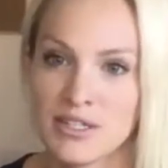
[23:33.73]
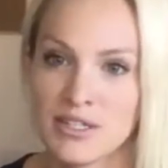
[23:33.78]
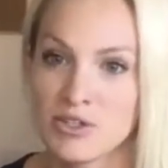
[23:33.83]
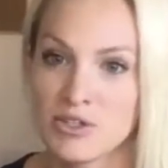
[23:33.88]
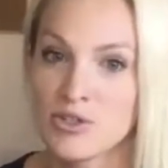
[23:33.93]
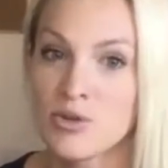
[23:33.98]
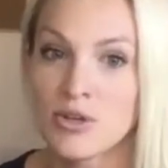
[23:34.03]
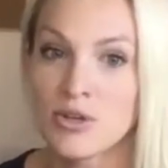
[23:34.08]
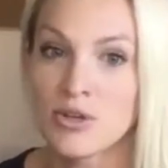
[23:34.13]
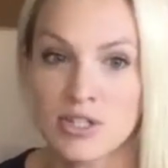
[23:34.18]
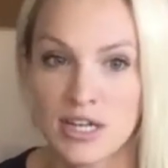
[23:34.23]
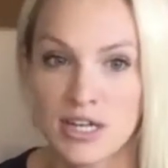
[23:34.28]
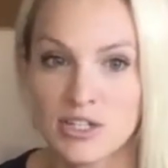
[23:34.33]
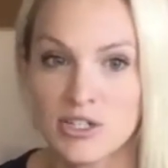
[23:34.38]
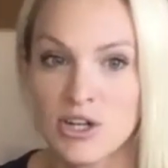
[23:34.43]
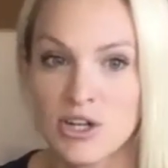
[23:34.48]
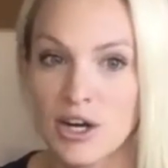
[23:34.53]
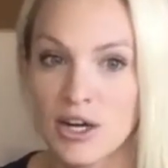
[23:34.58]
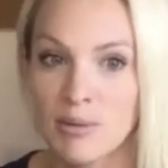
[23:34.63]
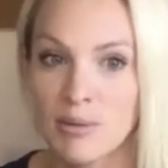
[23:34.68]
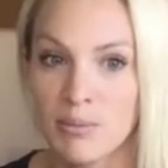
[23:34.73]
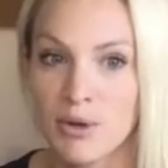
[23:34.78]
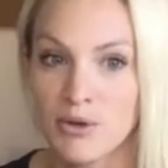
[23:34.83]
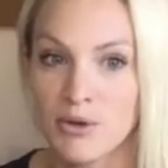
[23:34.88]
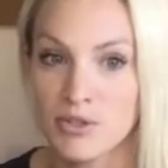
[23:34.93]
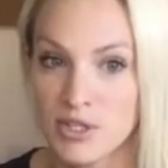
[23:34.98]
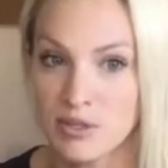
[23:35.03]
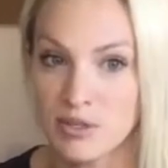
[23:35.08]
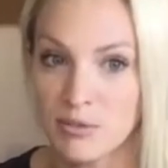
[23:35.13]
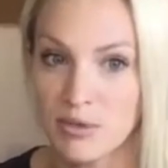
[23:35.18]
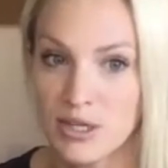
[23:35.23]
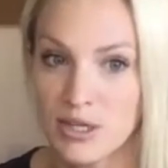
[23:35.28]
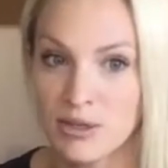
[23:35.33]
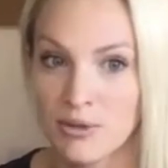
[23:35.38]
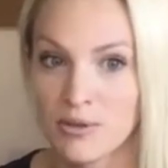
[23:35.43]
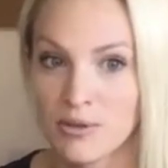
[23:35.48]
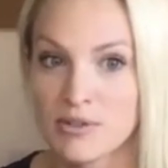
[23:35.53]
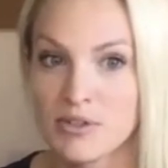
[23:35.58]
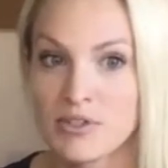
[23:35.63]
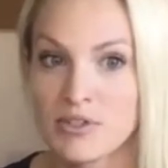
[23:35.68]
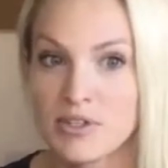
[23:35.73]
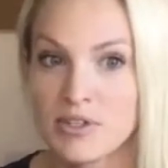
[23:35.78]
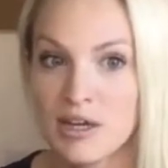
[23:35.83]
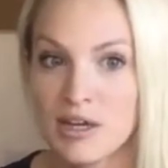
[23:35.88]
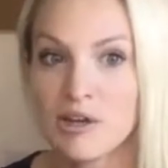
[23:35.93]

As soon as I started posting reels,